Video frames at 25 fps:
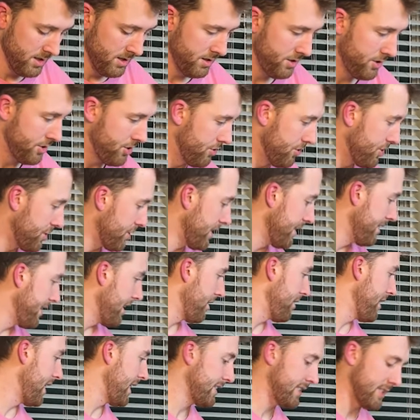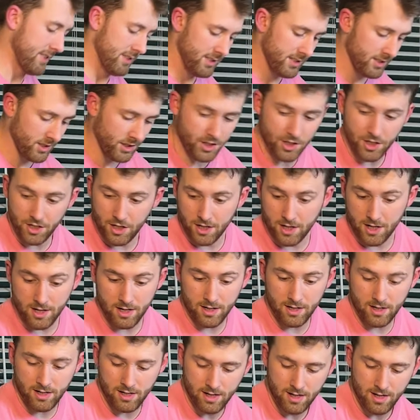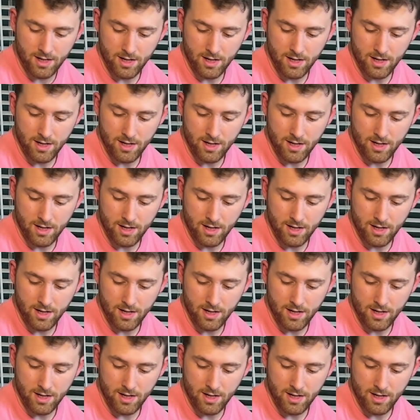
Shoes are in there nice and secure.